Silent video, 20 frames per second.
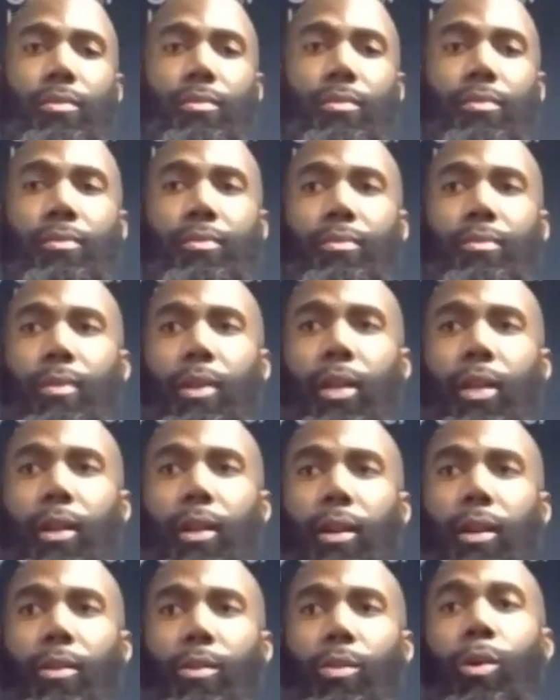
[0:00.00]
know,
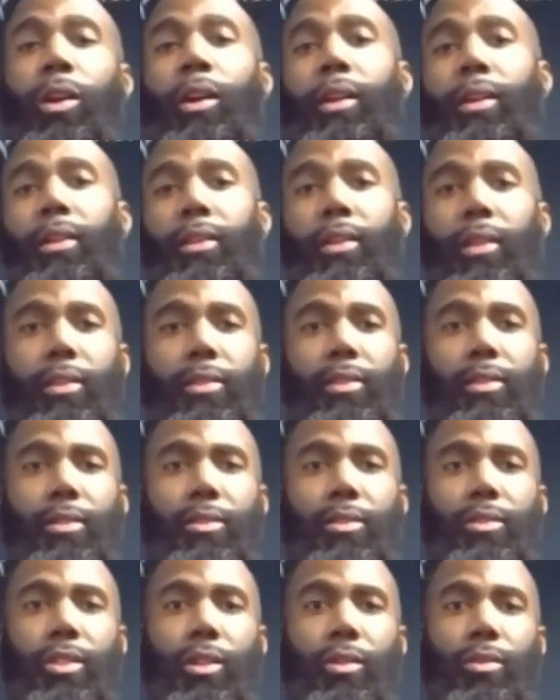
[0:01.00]
one is
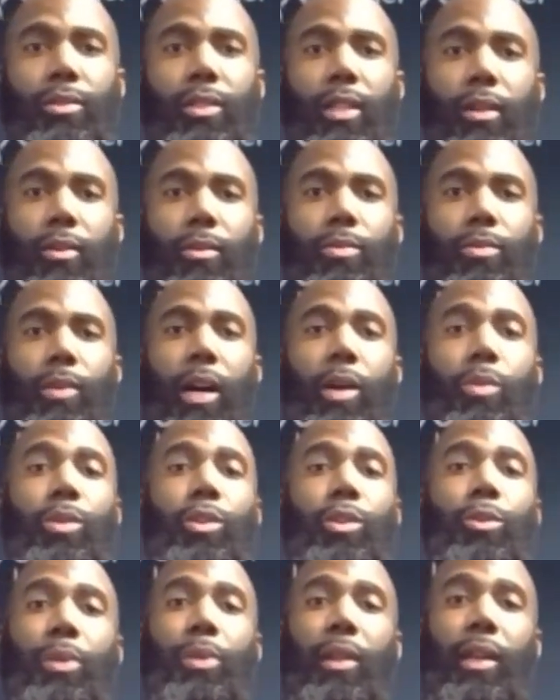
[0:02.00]
shows how
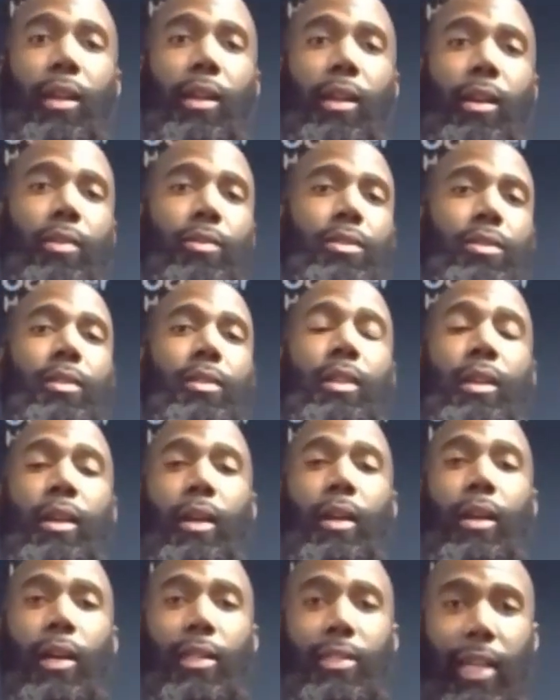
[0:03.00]
we were playing. And it was
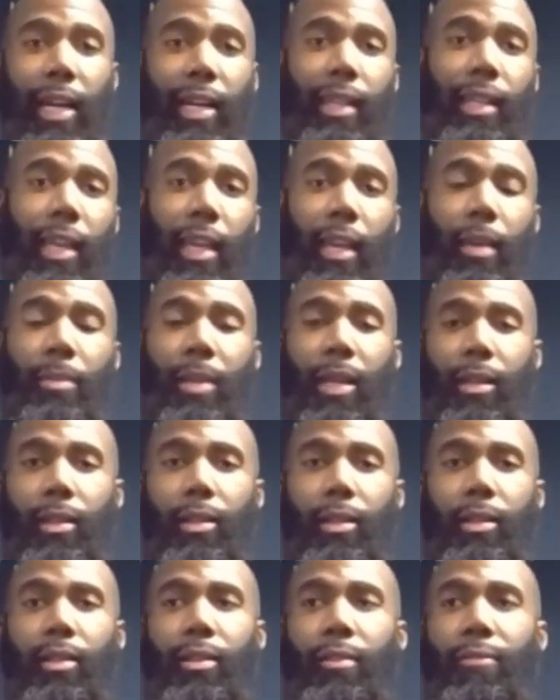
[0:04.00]
a tight game that
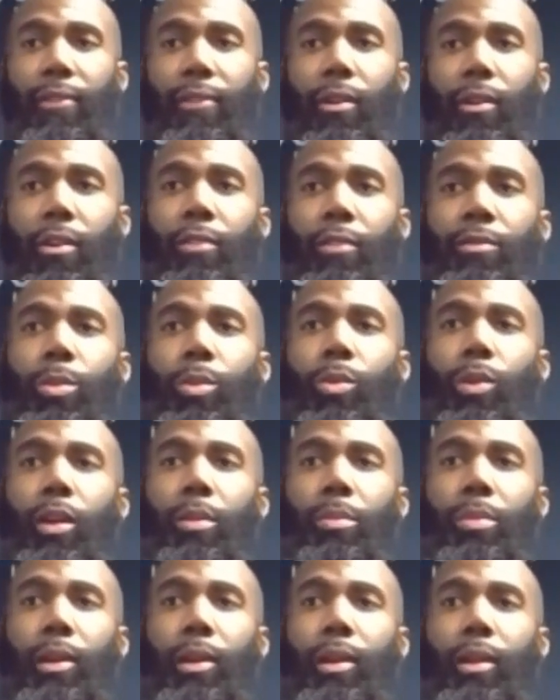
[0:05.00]
he felt comfortable
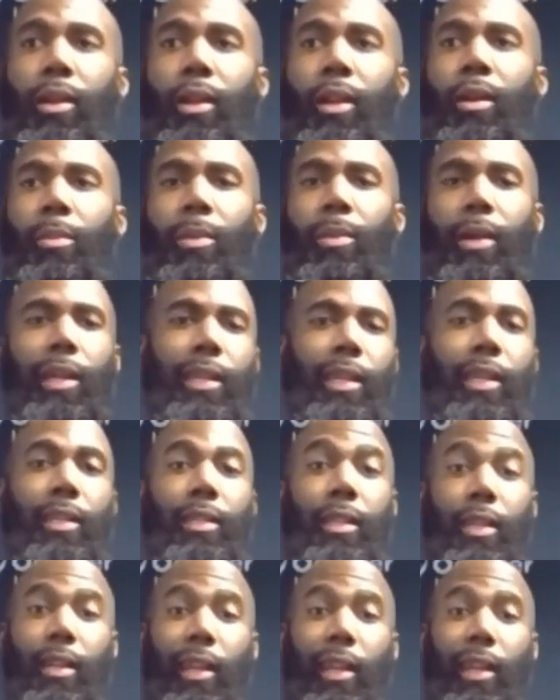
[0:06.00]
with. But at the
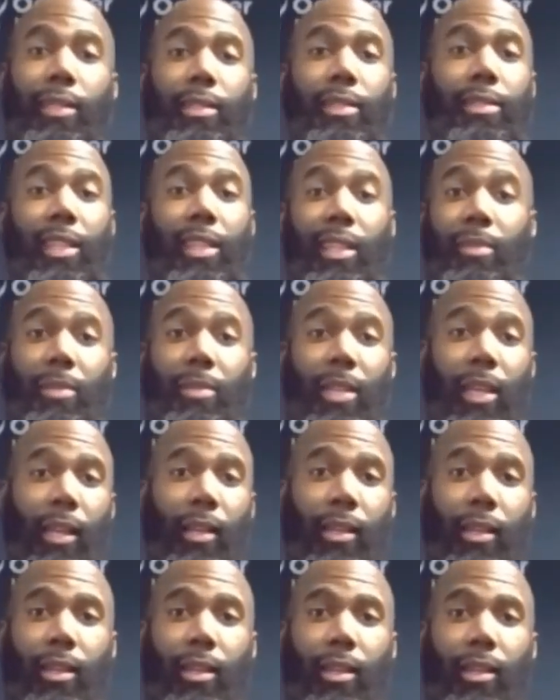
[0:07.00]
end of the day, it's a team
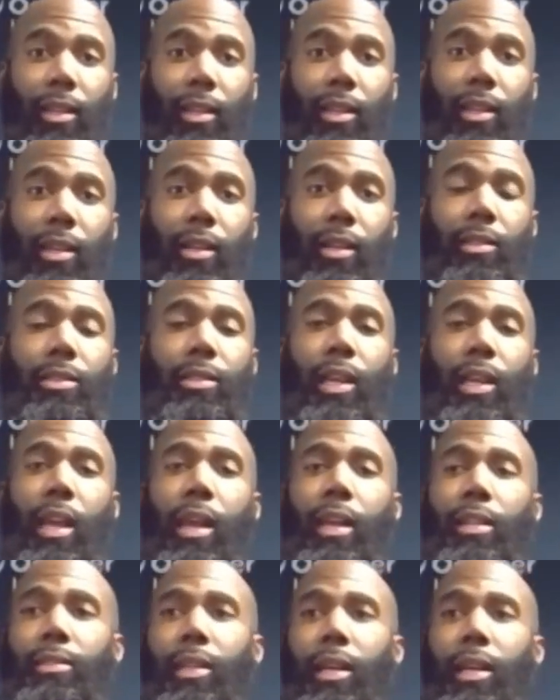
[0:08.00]
thing. And he
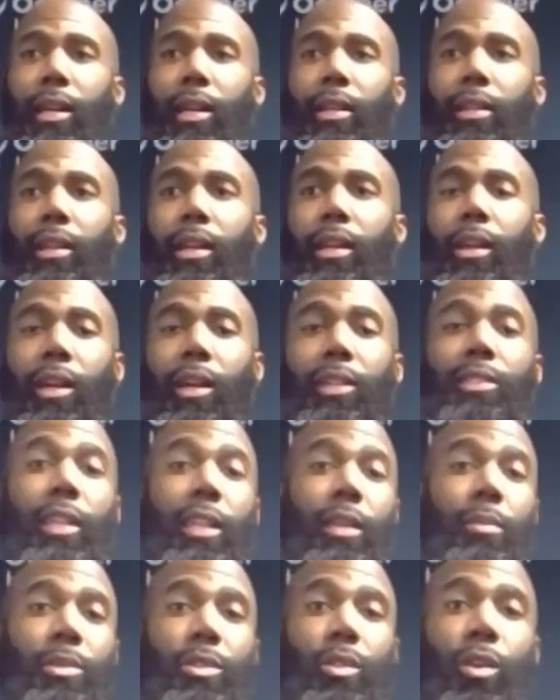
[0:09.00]
understands that a
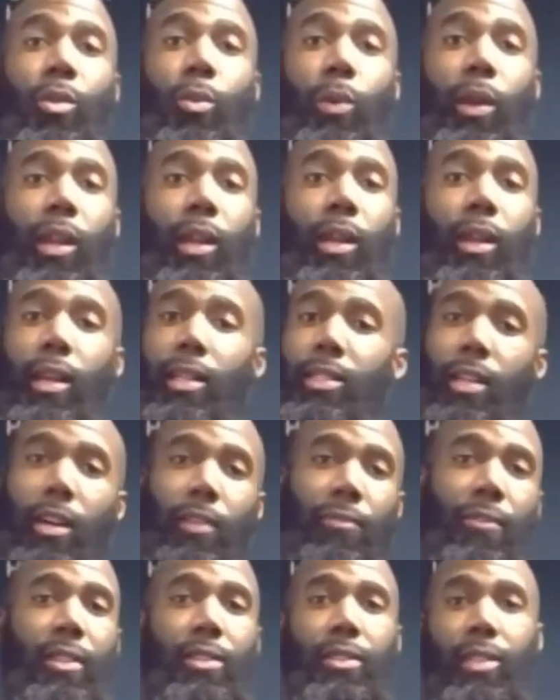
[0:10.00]
team is going to win it. And that's
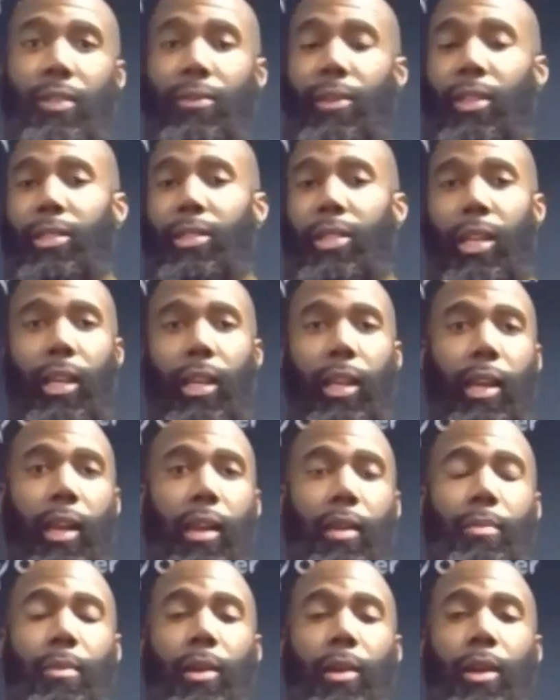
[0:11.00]
offense, defense, kicking
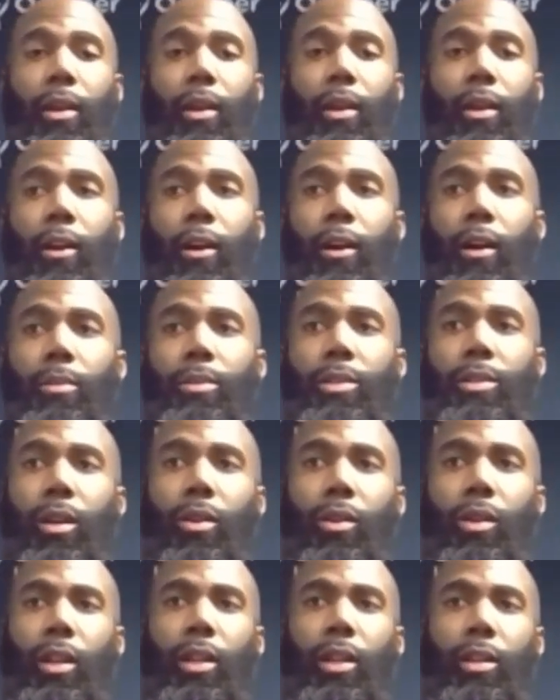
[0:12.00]
game.
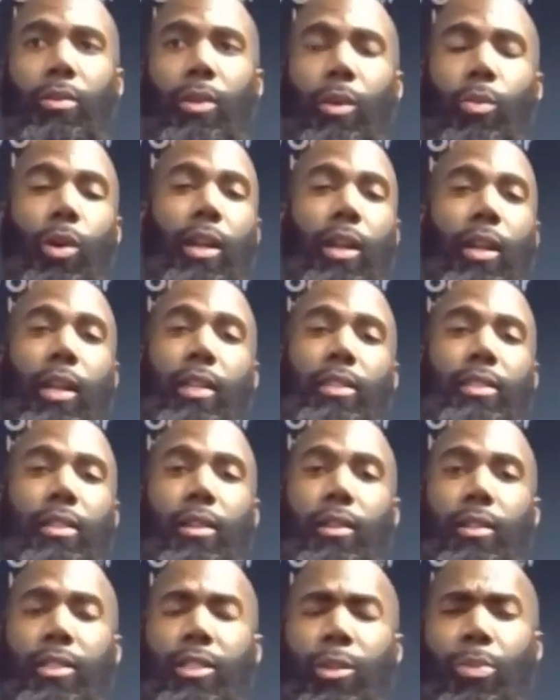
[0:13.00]
So it wasn't
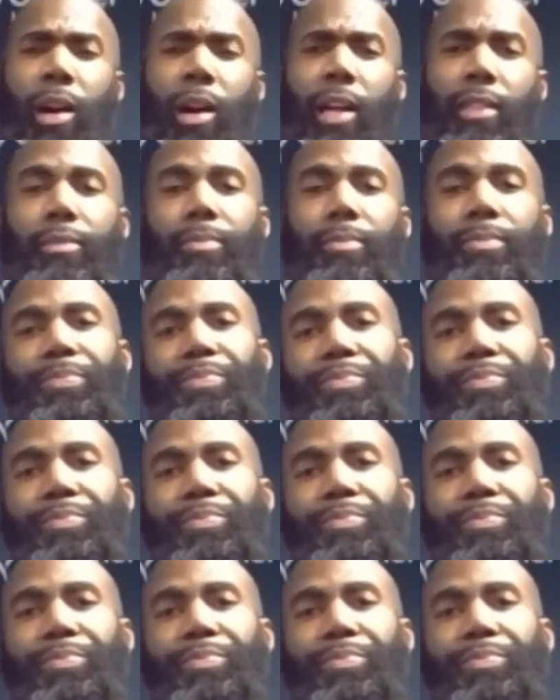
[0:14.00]
necessarily surprising.